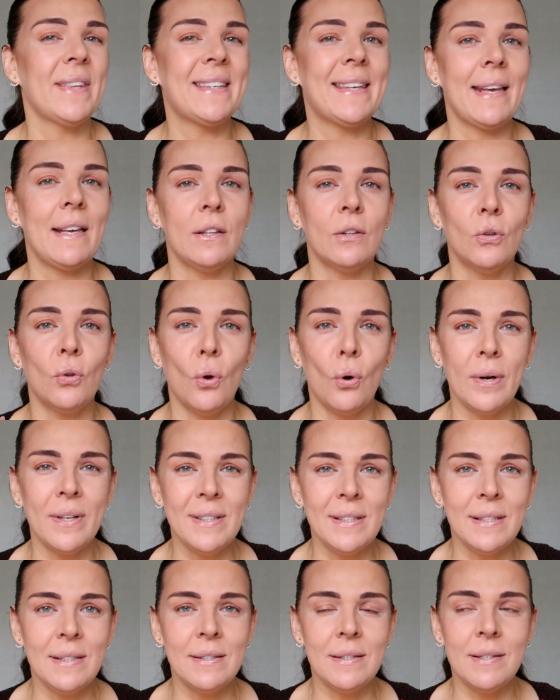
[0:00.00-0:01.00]
They're
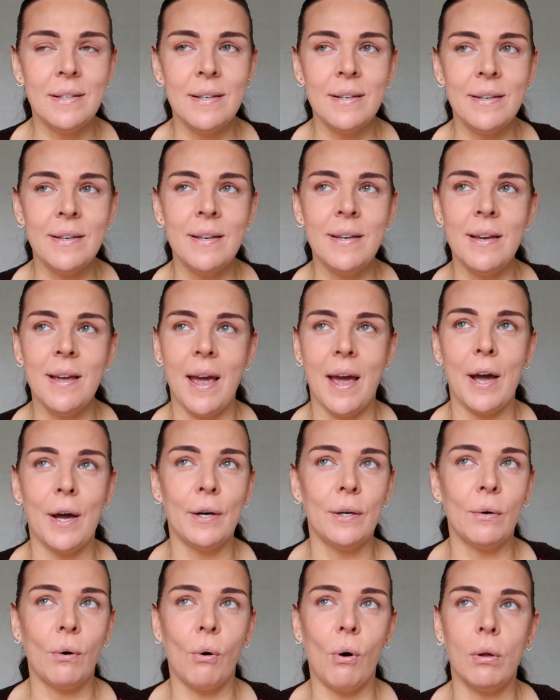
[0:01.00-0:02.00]
not sticky
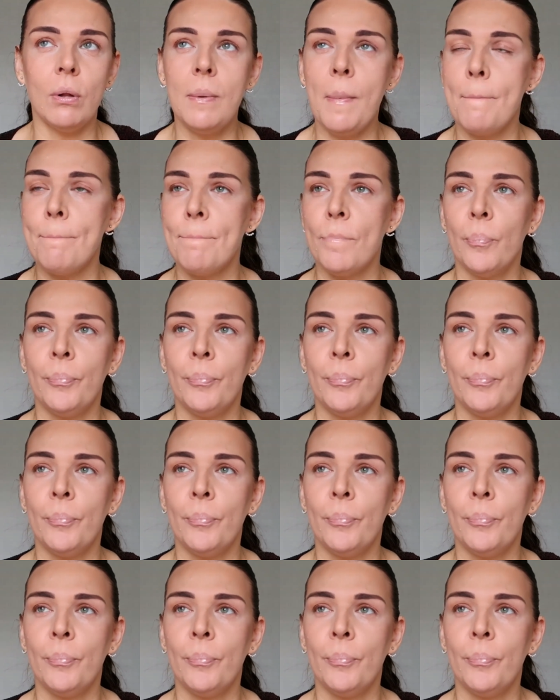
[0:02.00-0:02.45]
at all.